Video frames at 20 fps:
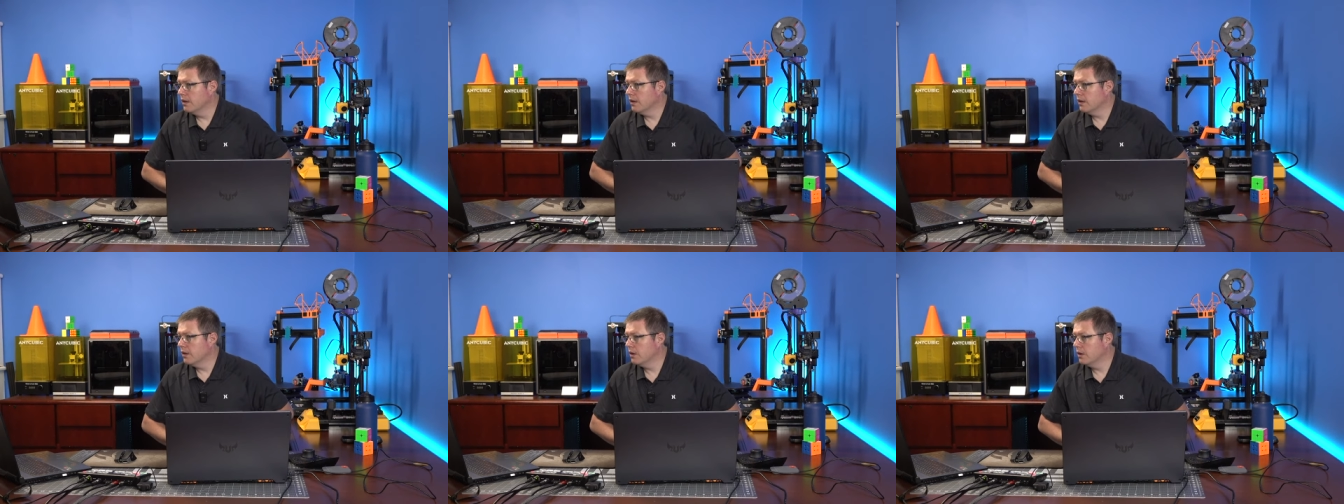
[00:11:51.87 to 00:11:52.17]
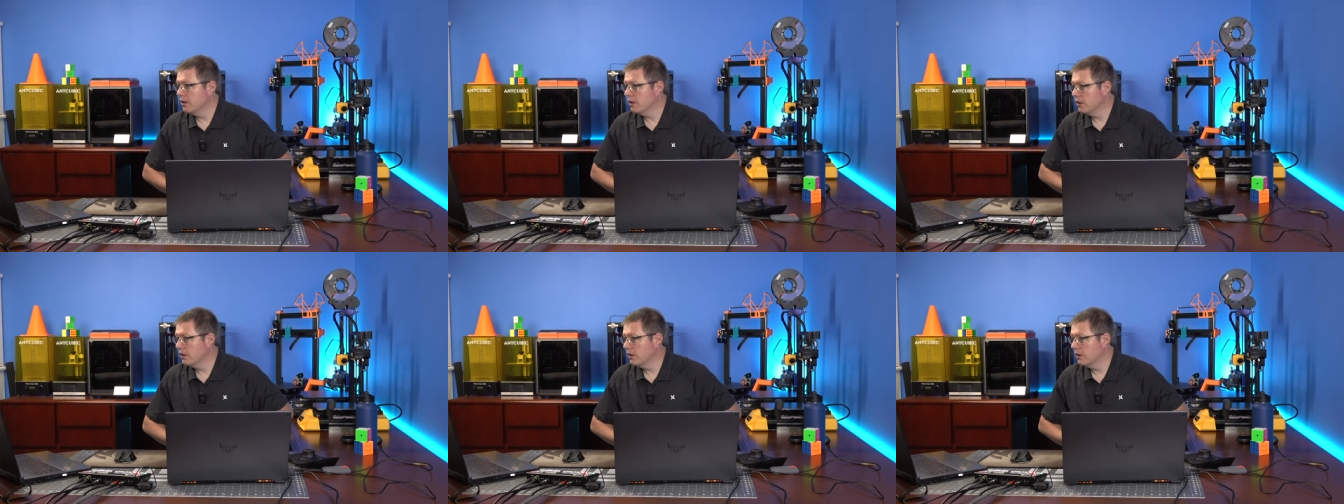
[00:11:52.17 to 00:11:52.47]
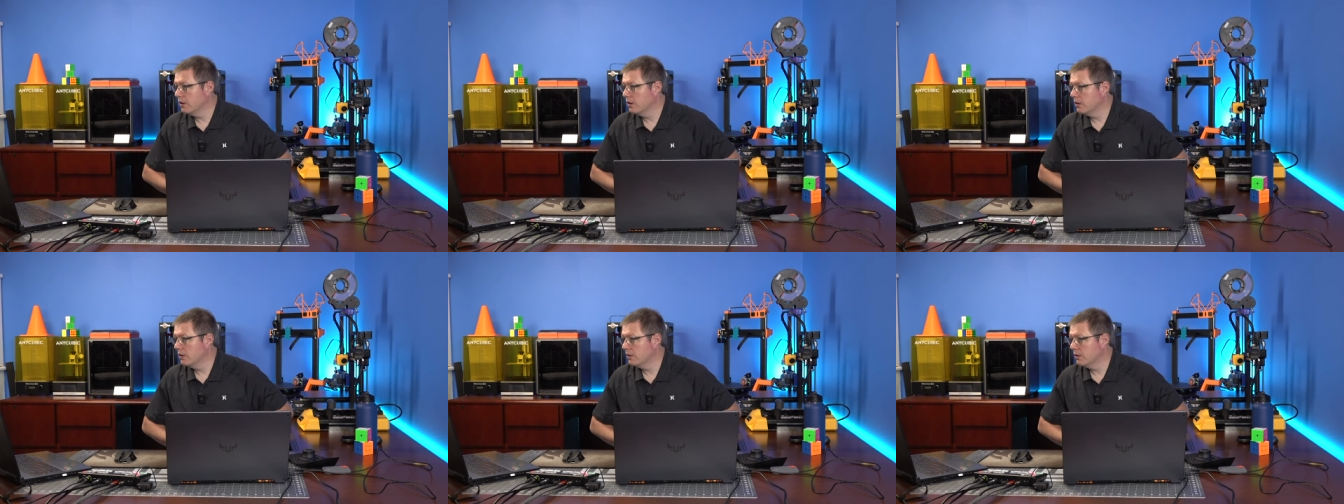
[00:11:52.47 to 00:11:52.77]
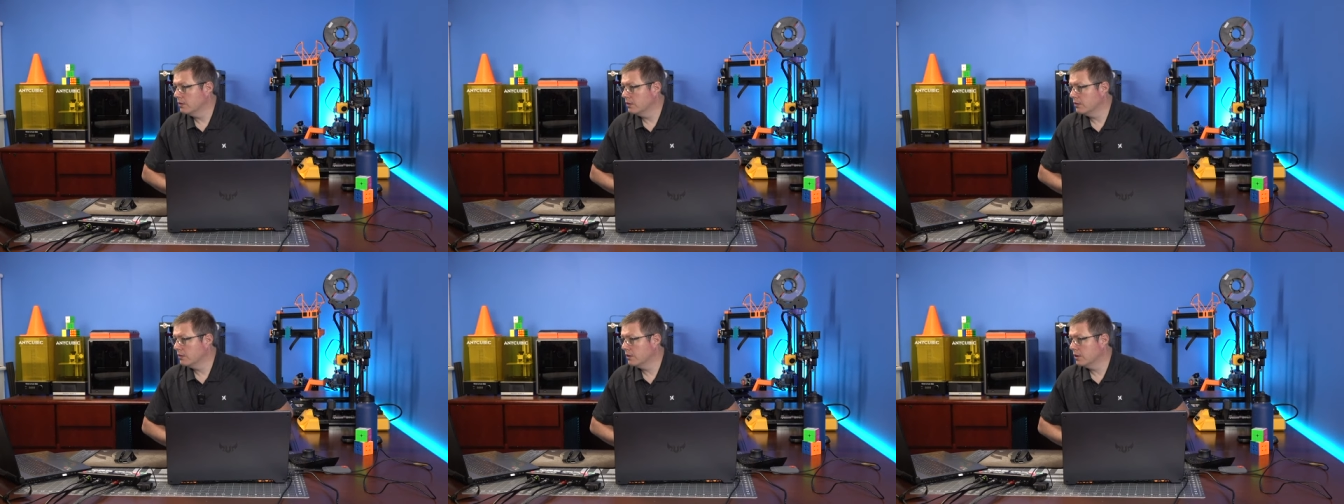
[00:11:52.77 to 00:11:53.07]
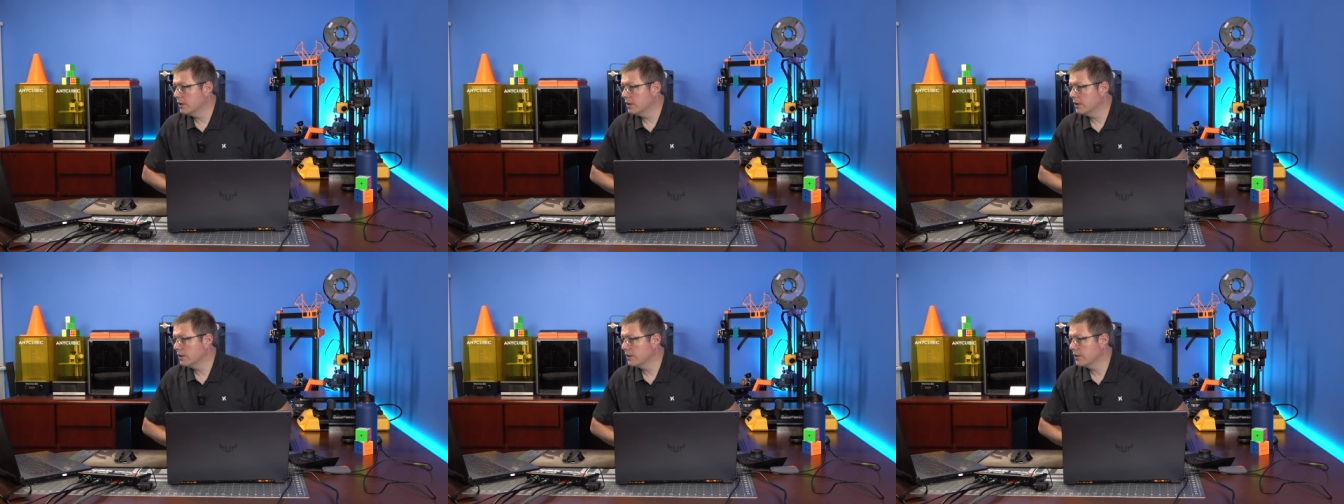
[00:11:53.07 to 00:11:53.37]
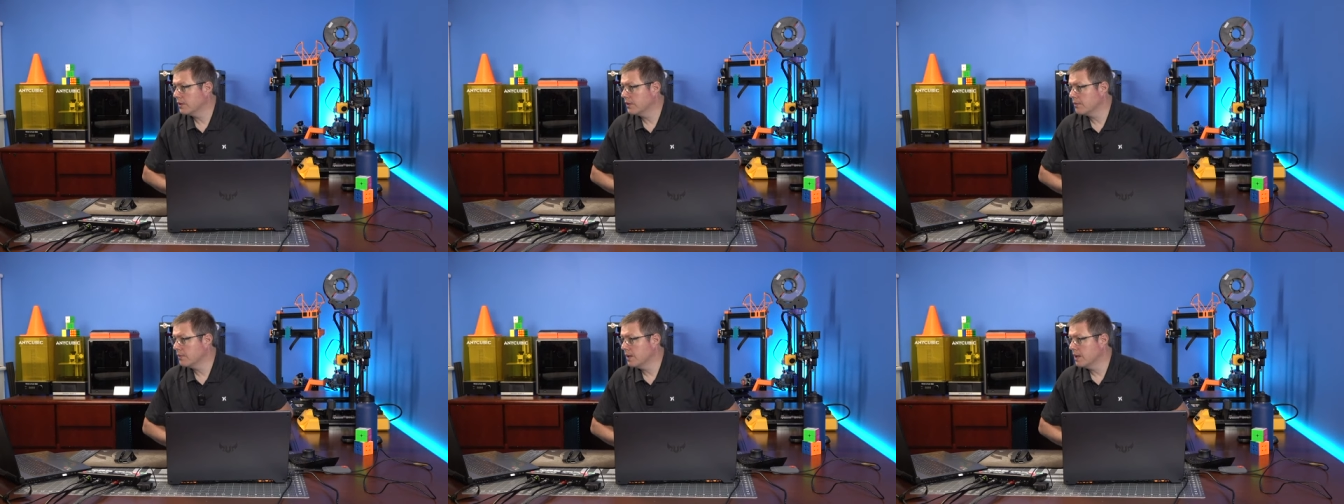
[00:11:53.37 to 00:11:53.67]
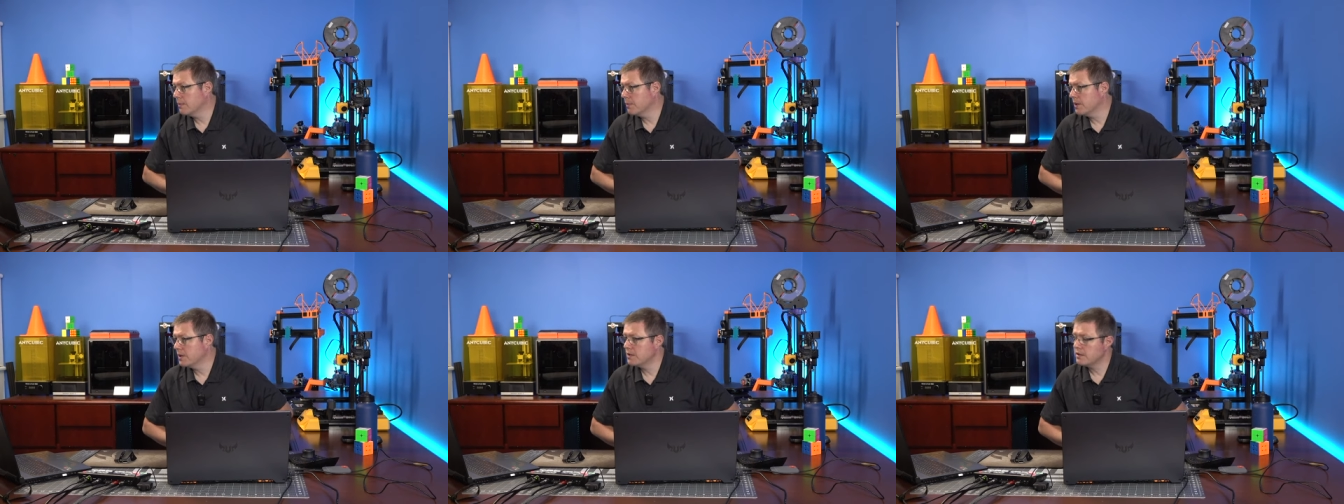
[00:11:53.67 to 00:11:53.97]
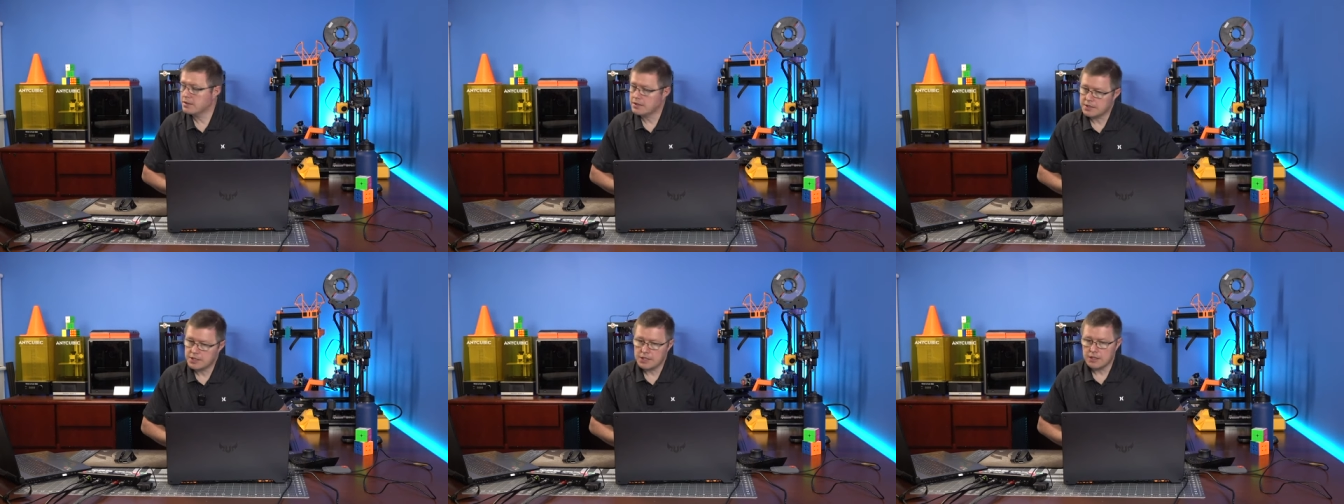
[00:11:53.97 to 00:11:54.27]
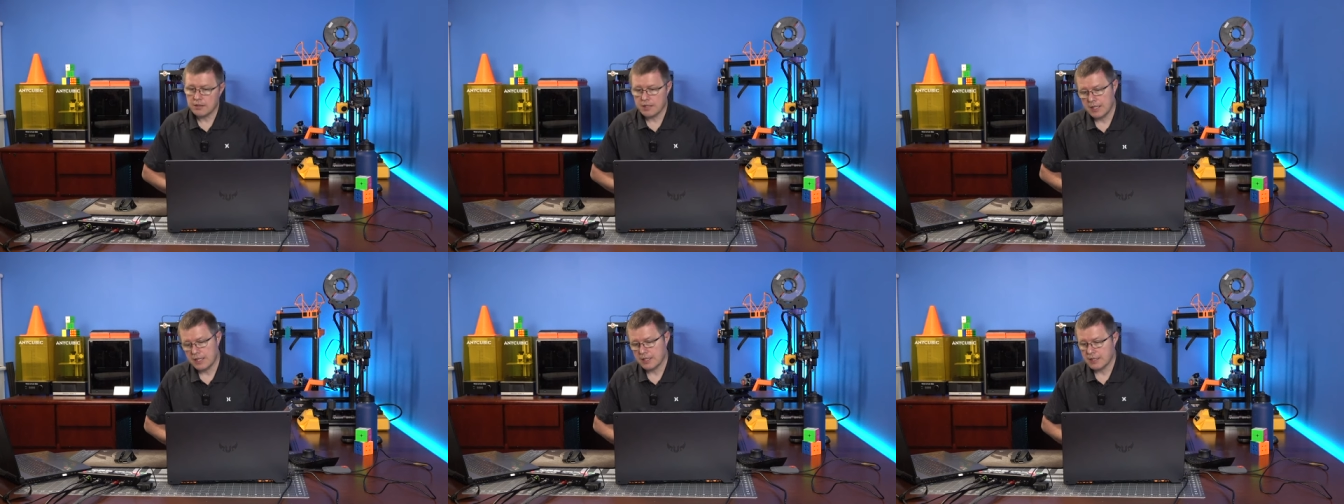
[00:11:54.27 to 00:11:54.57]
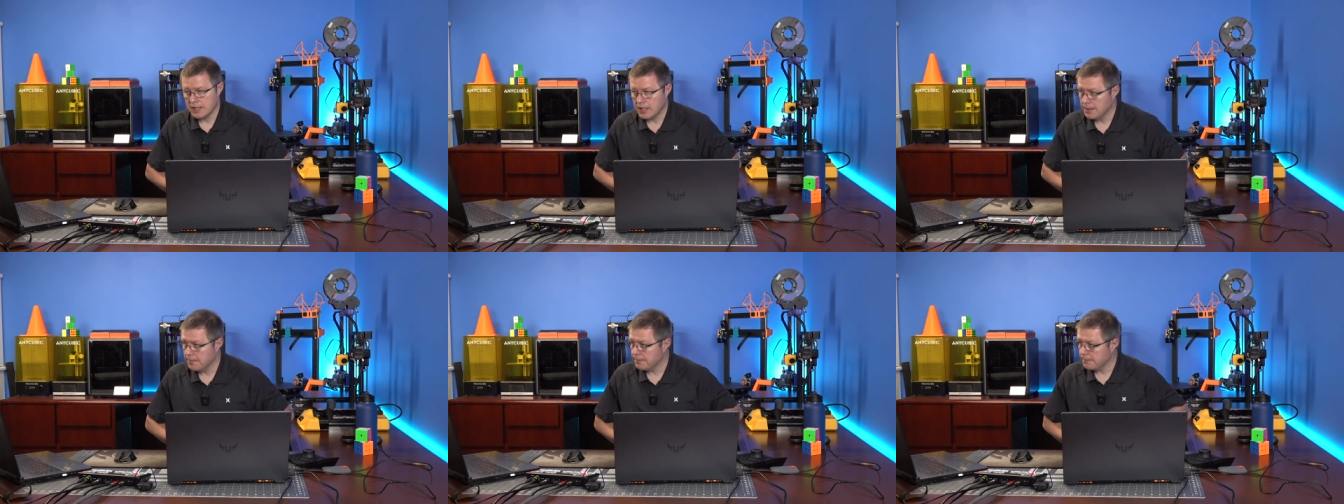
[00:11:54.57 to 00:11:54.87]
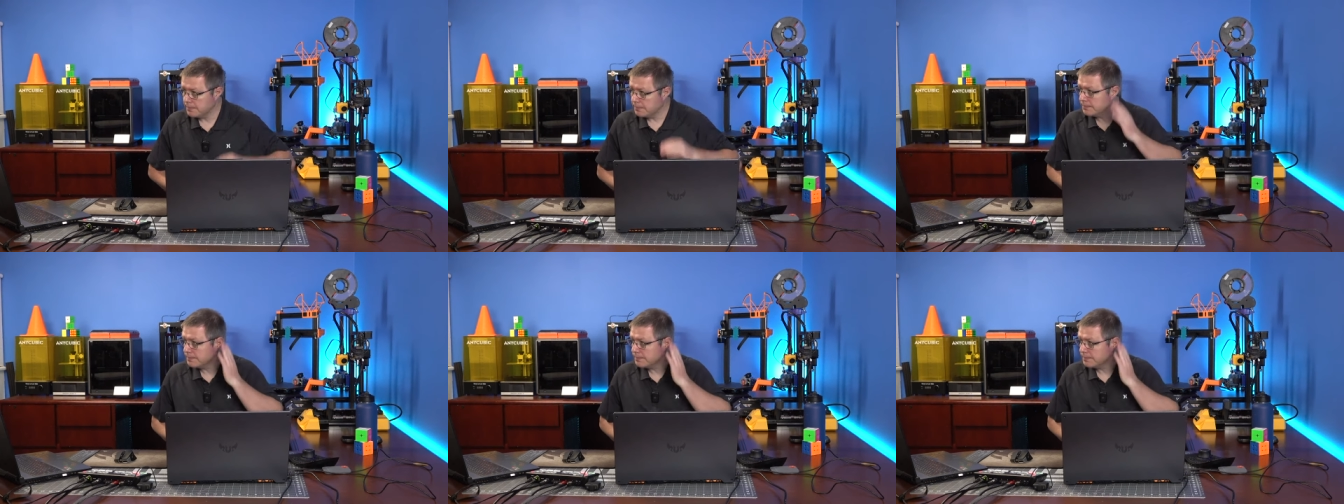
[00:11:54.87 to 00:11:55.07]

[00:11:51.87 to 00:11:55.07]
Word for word: Oh, 3D printer still heating up.